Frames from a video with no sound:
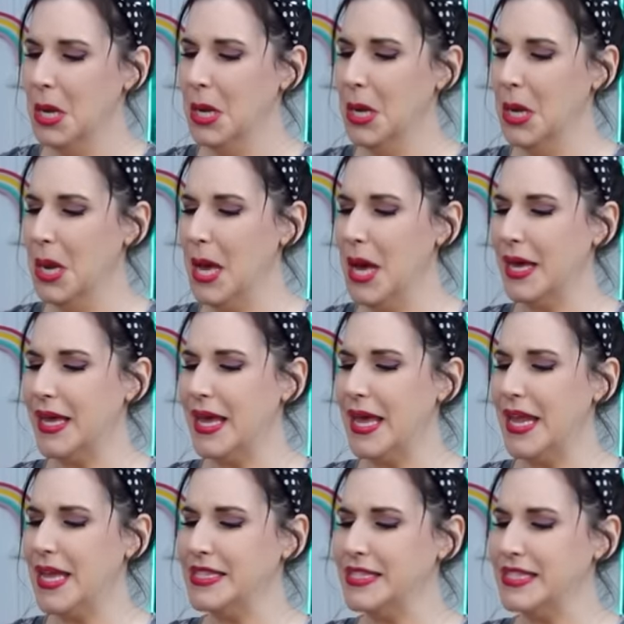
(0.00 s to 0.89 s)
Look
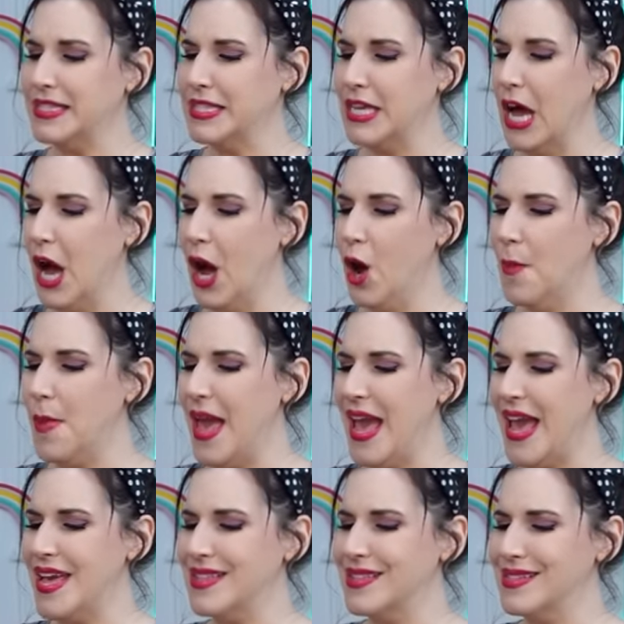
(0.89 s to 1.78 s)
at its toe
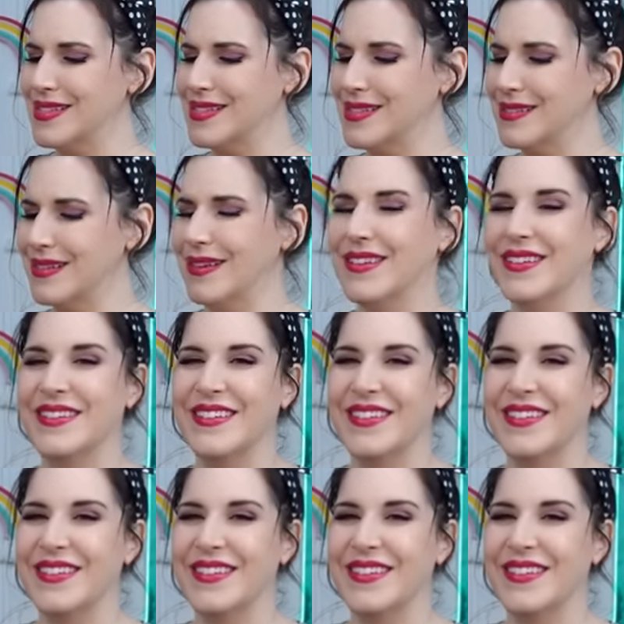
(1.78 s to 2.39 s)
beans.